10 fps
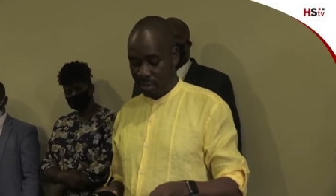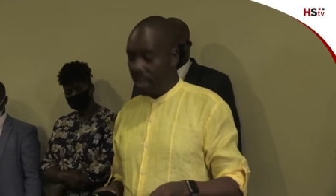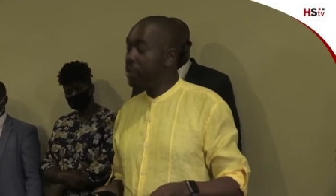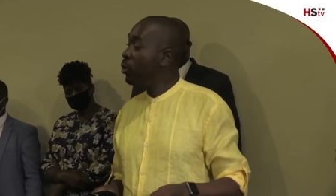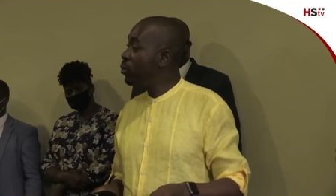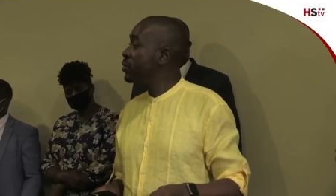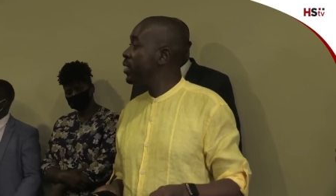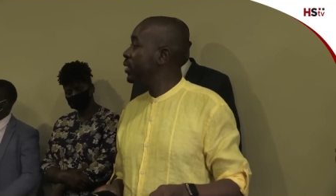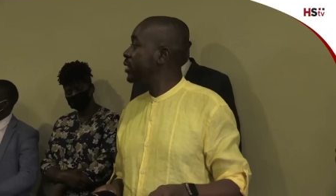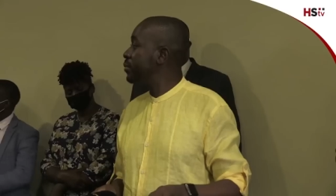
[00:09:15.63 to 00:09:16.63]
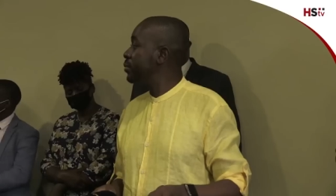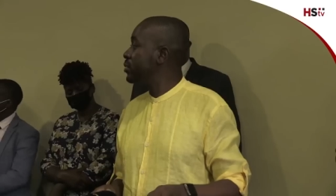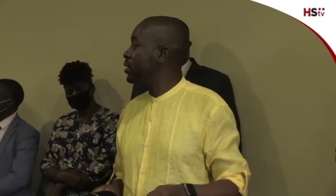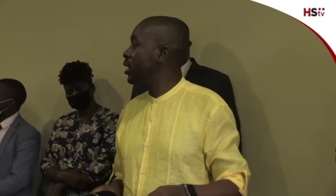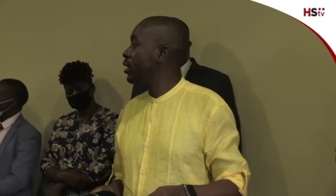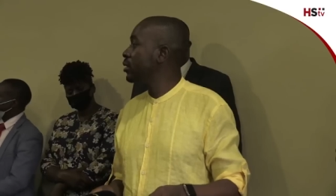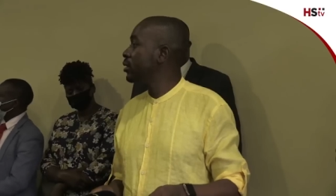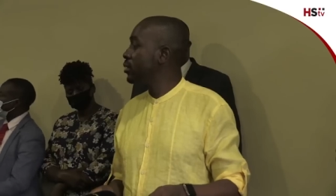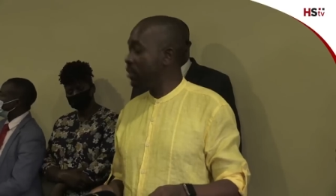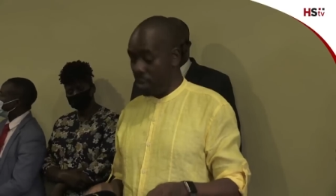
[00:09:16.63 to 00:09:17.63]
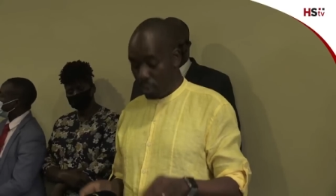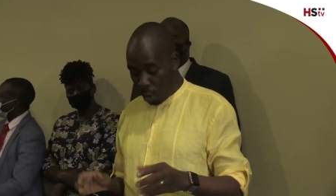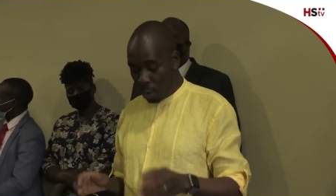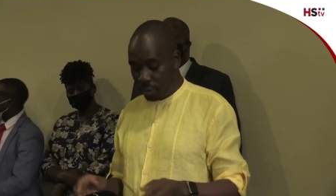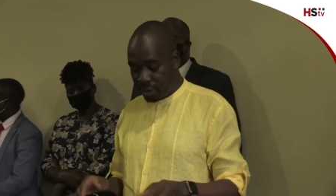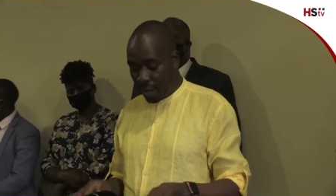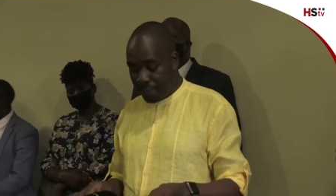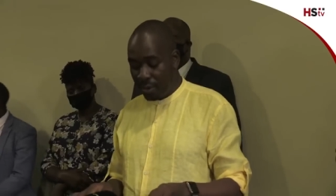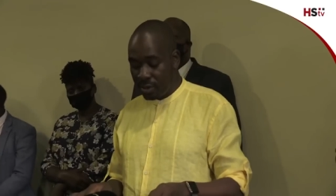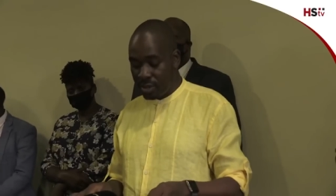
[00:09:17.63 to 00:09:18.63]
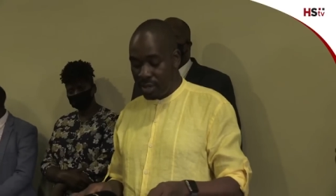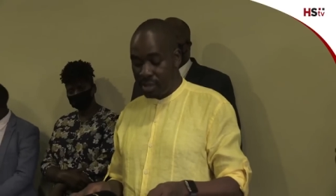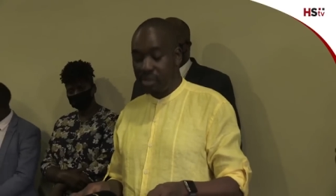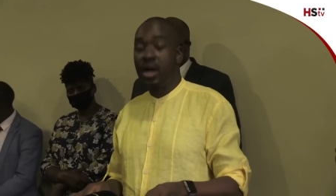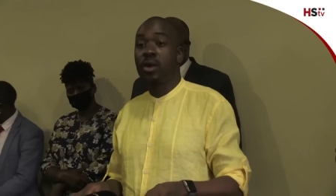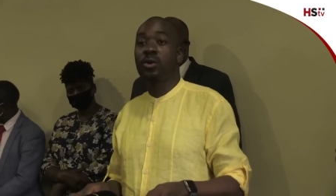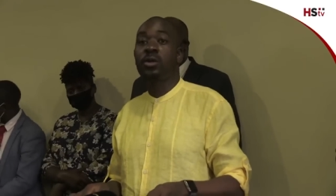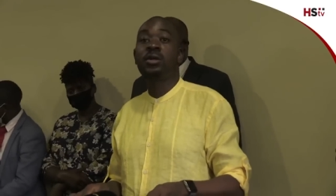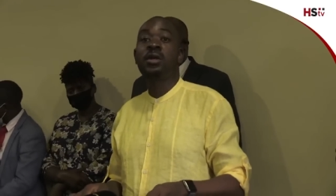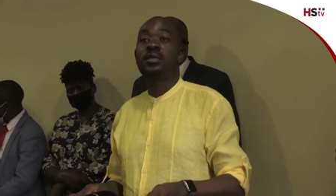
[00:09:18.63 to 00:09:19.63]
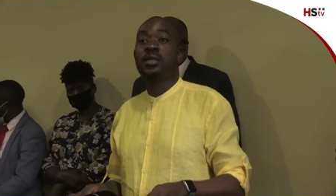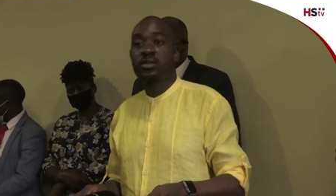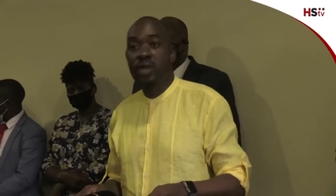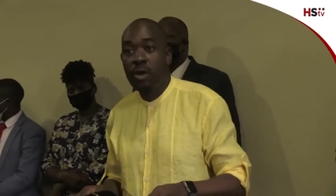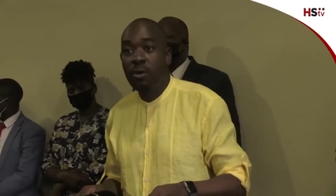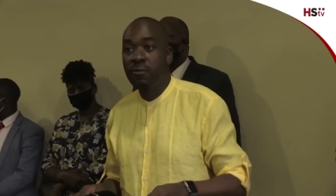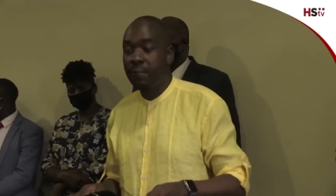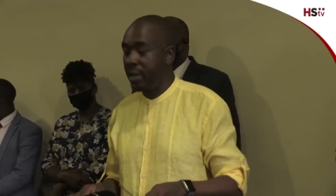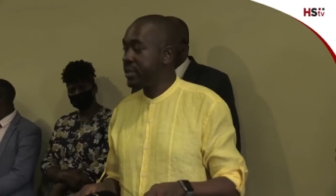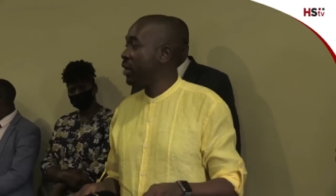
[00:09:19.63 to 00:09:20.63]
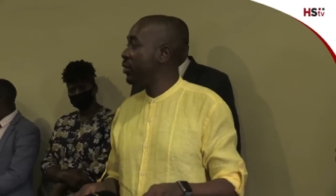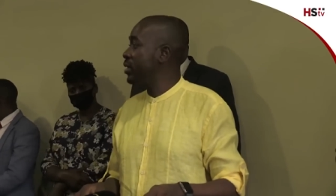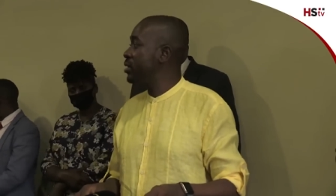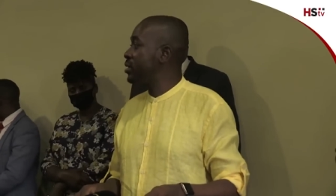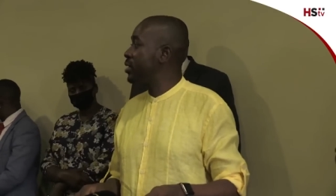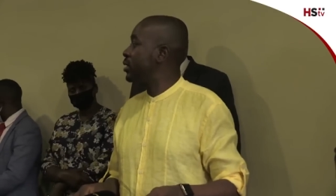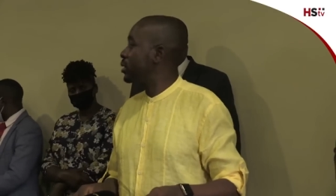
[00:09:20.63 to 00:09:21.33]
They know who their champions are. They know who champions their struggle, the struggle for better wages, the